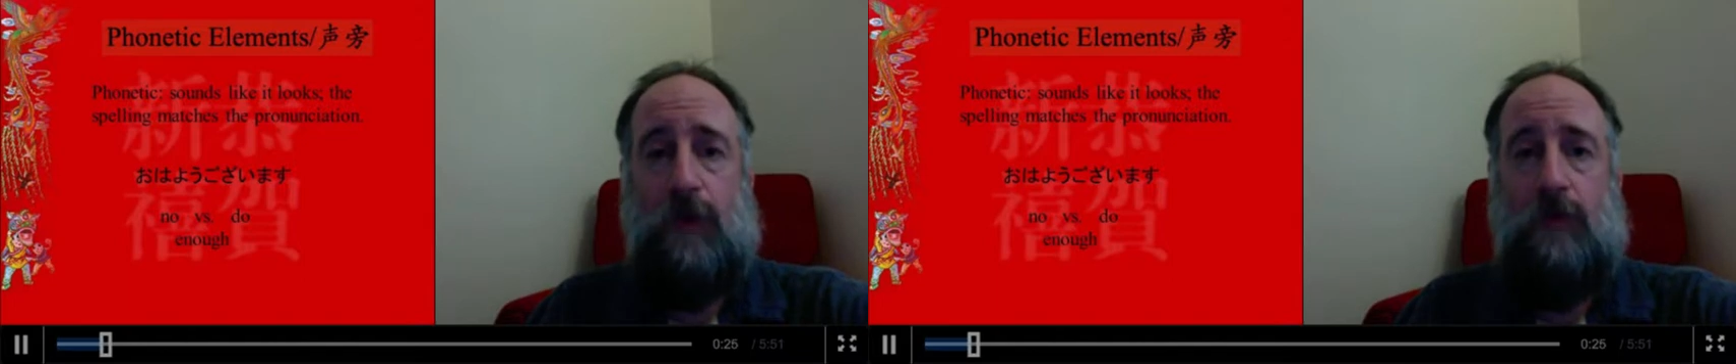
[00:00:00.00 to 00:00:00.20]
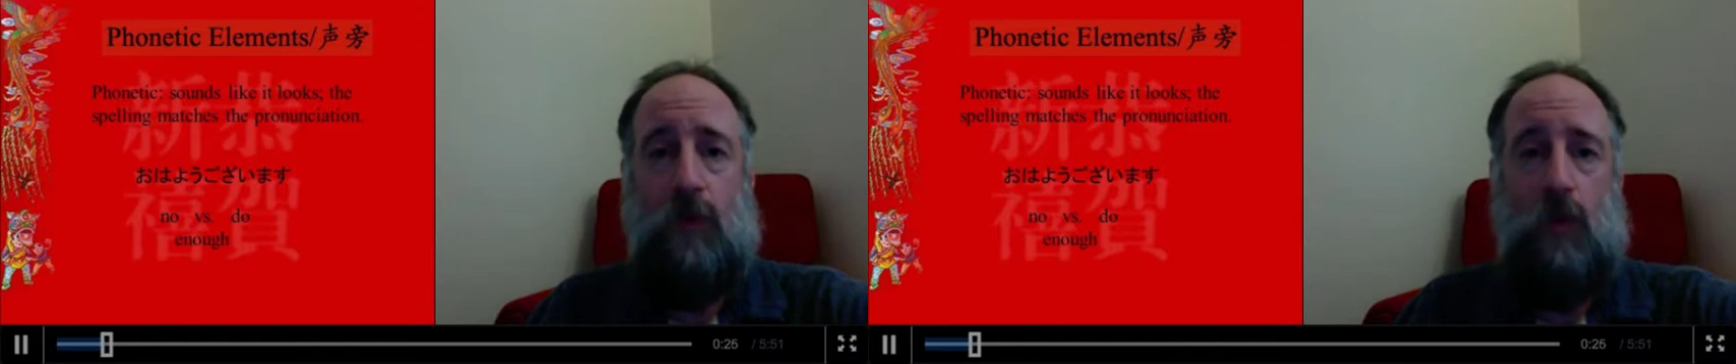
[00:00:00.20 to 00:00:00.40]

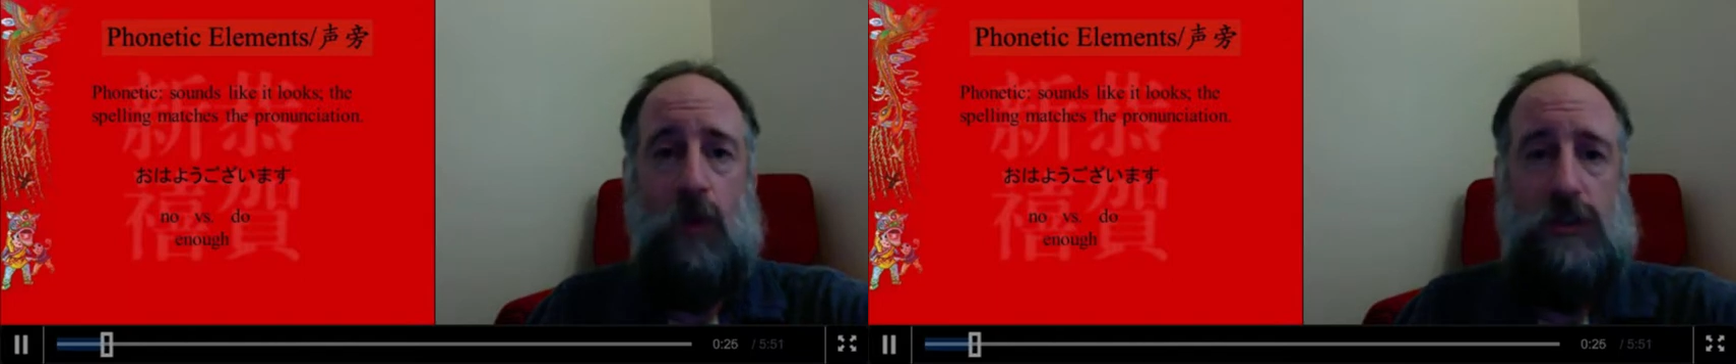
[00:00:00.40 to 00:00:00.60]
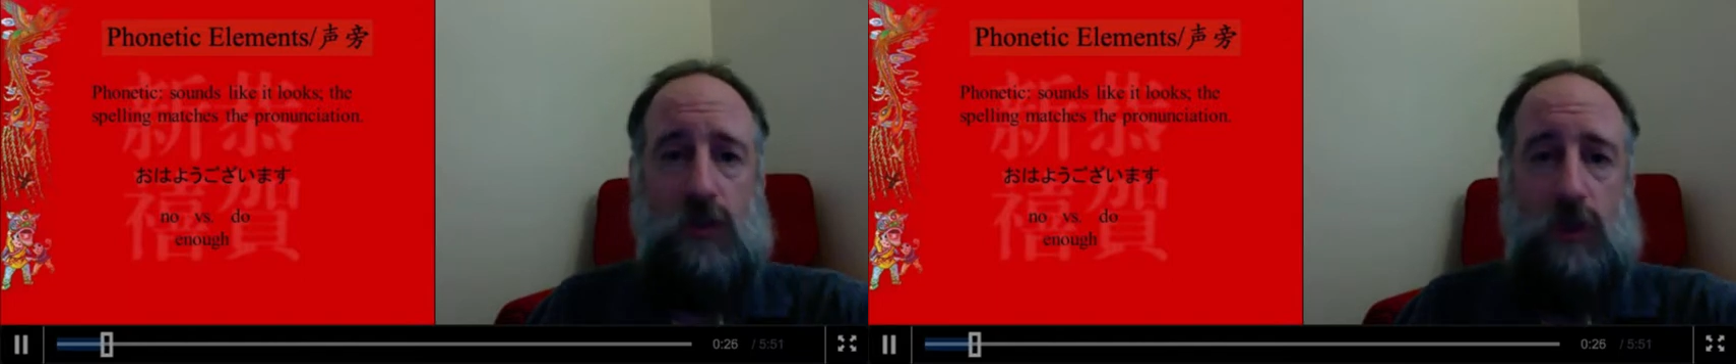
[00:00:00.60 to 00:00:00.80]
So
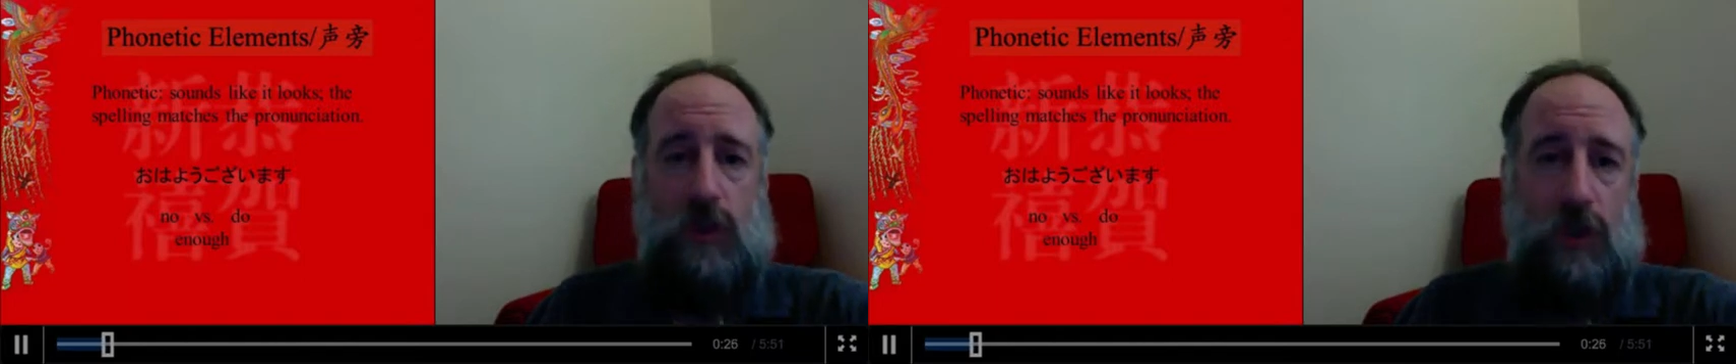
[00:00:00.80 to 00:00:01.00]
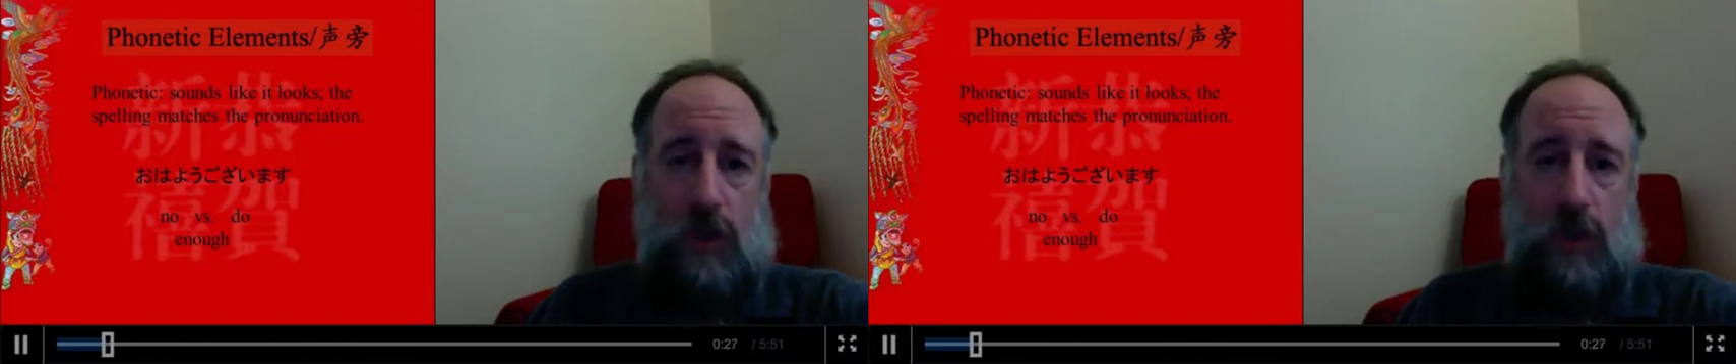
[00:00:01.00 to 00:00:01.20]
once you
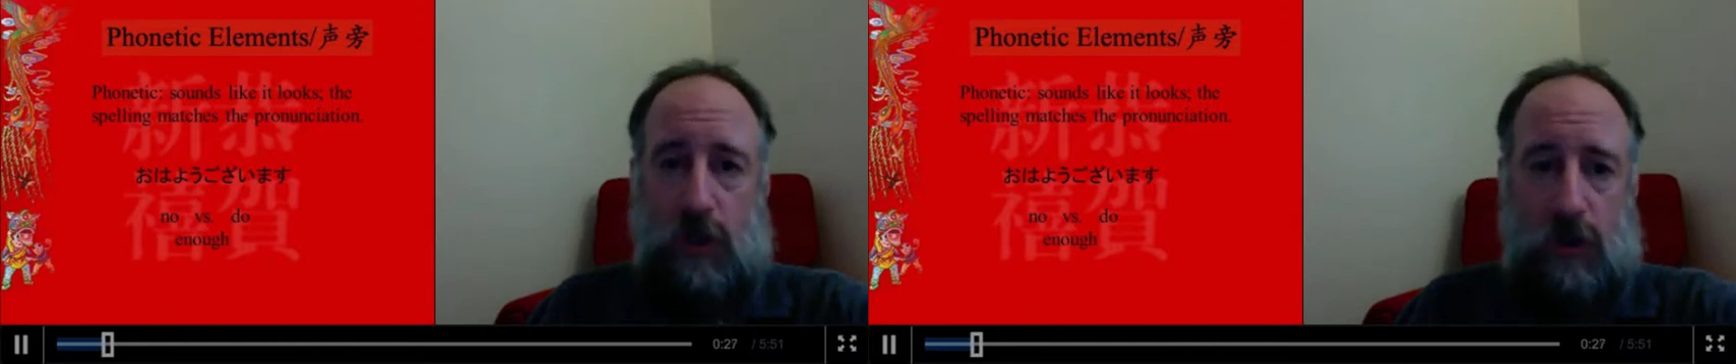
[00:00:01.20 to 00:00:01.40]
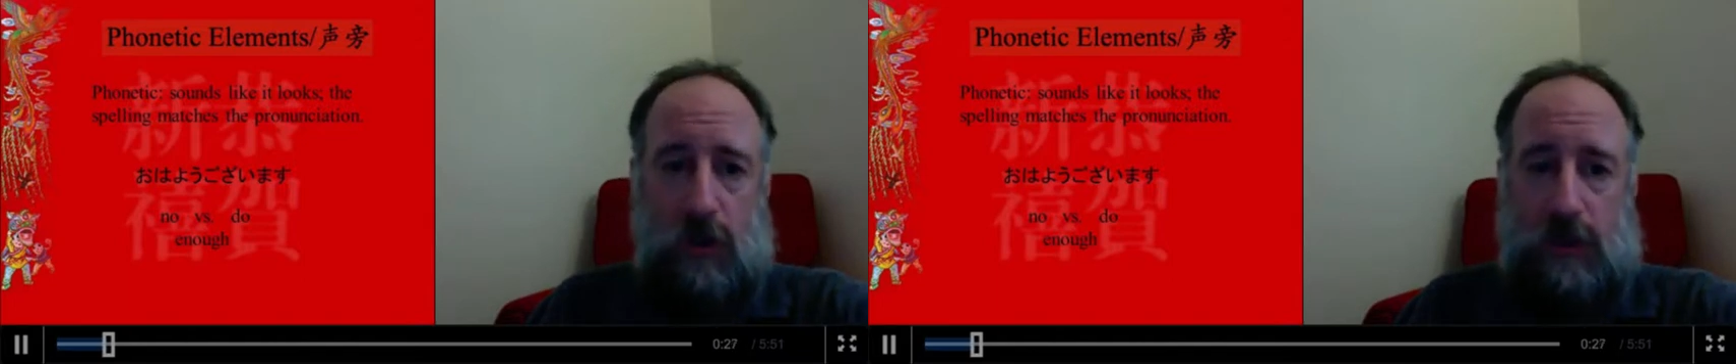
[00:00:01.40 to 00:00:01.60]
learn
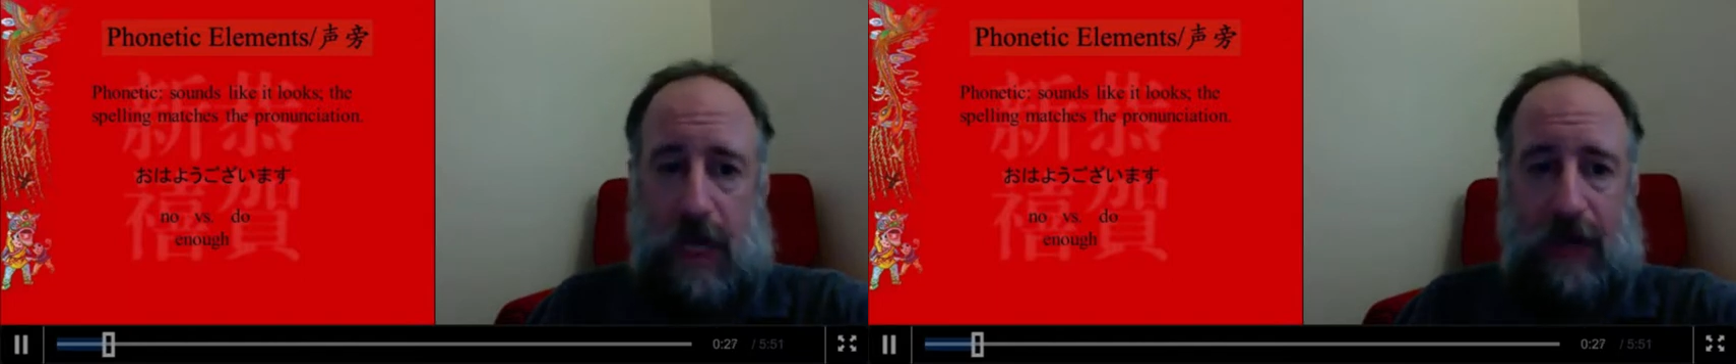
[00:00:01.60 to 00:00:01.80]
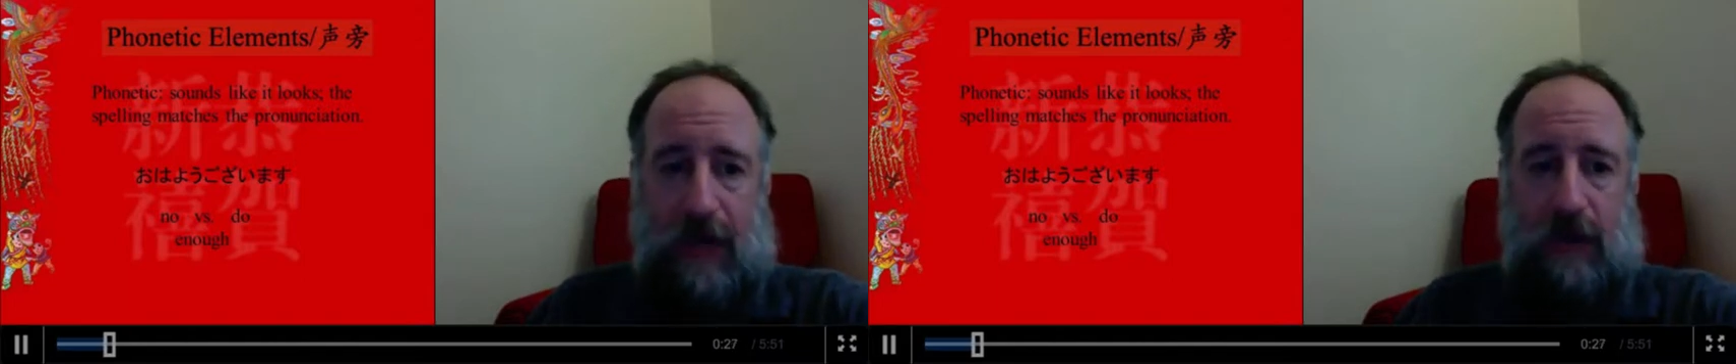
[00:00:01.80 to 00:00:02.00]
those
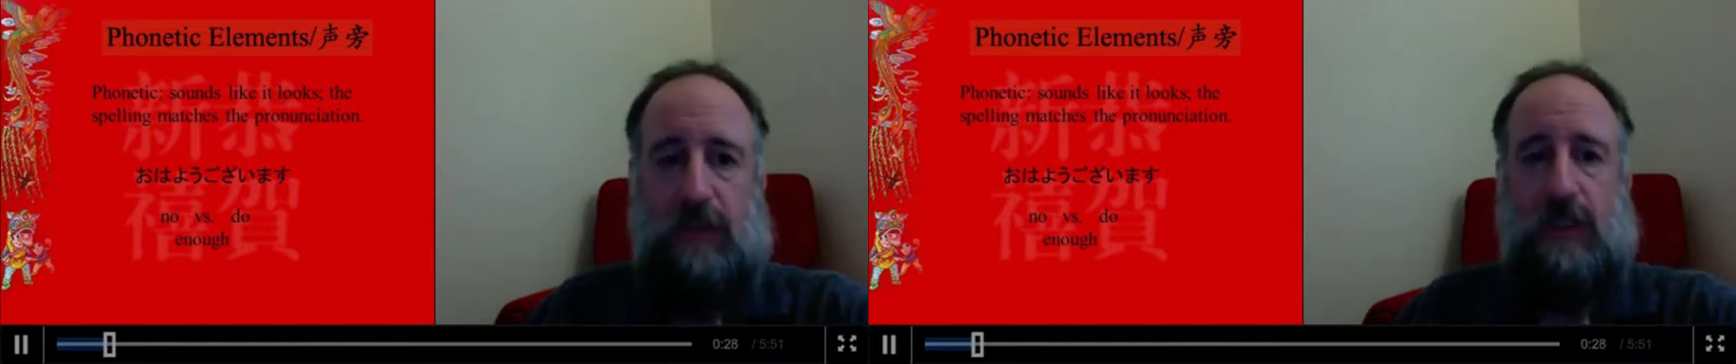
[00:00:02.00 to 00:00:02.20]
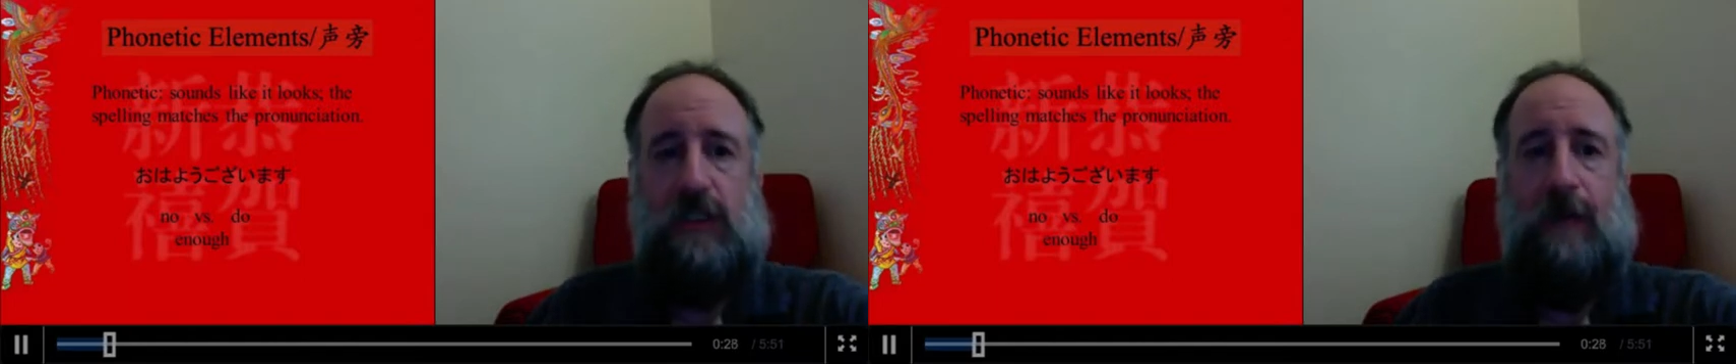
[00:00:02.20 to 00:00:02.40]
letters
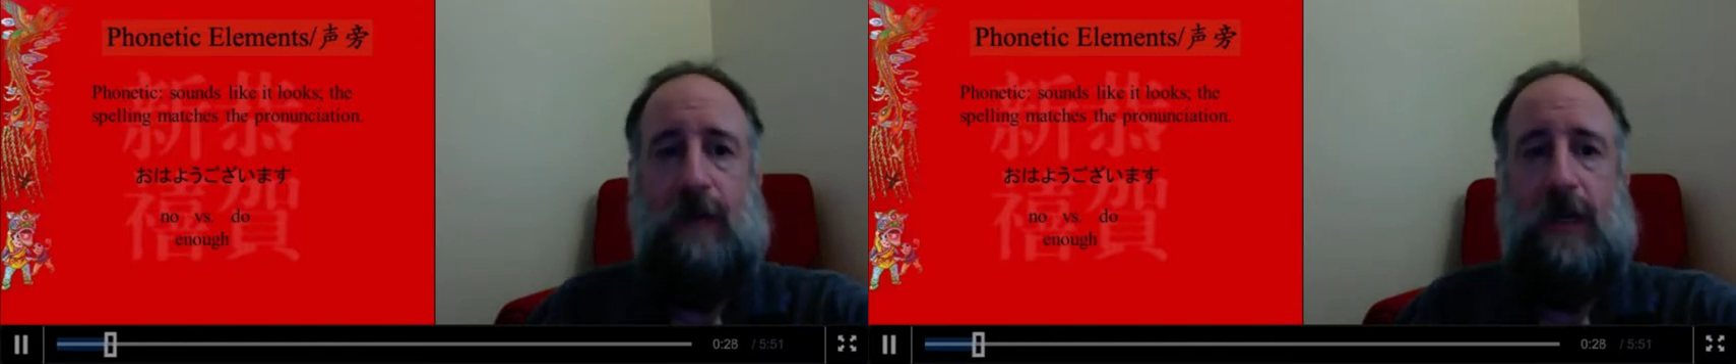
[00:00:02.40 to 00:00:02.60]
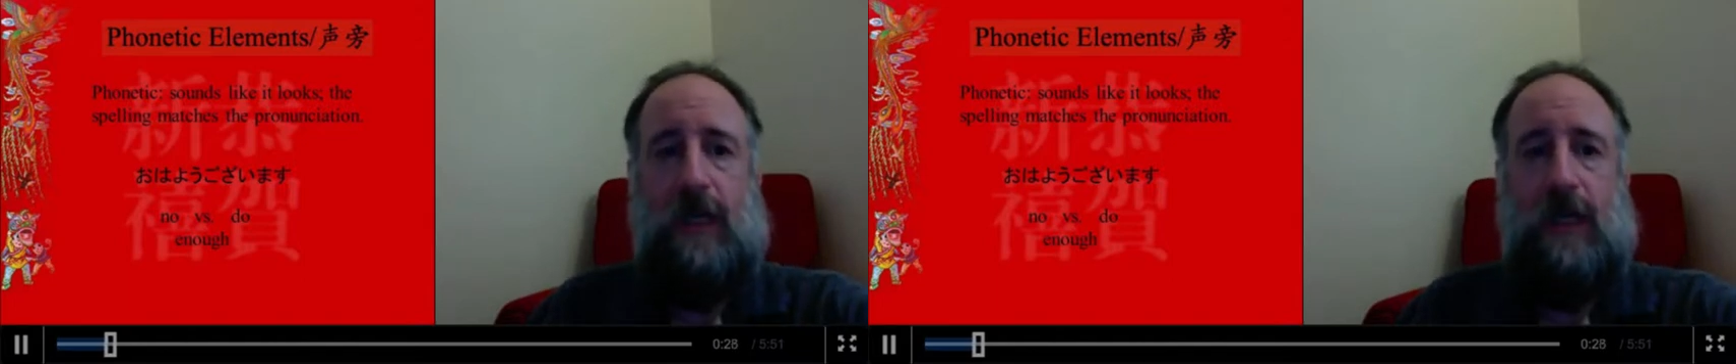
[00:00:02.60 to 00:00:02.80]
in
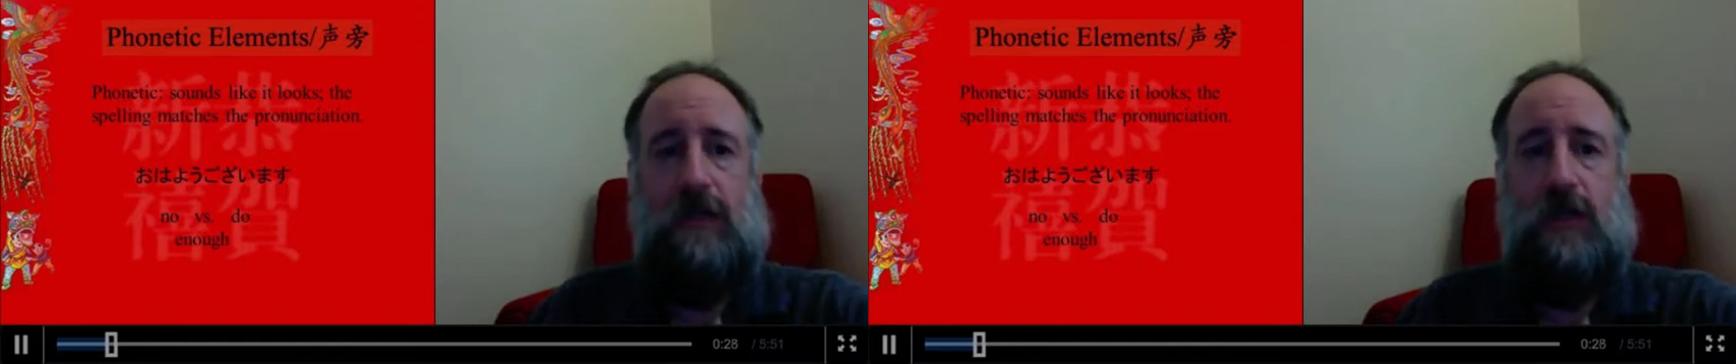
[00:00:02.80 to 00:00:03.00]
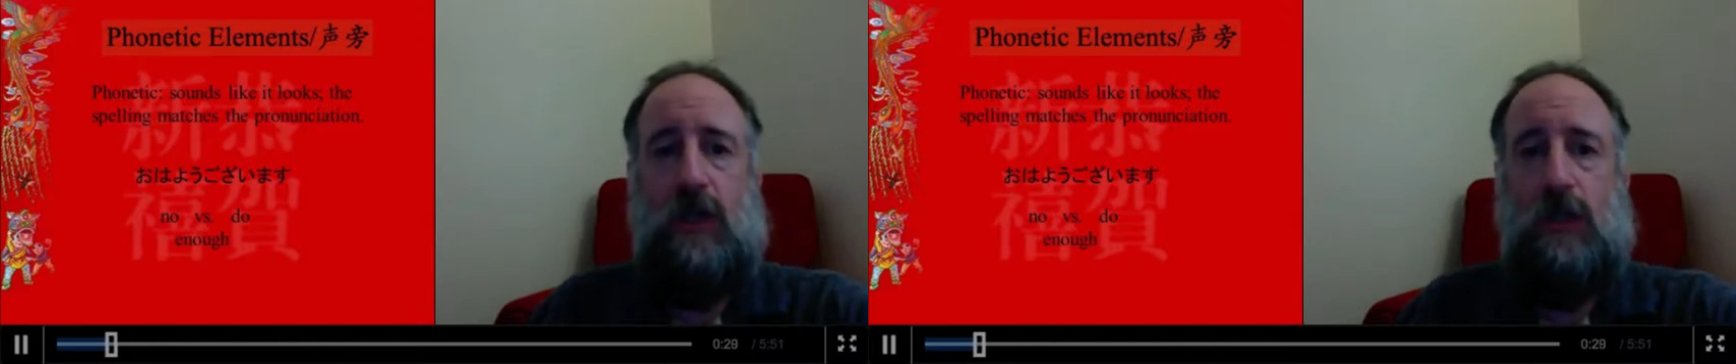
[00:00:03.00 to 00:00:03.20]
Japanese,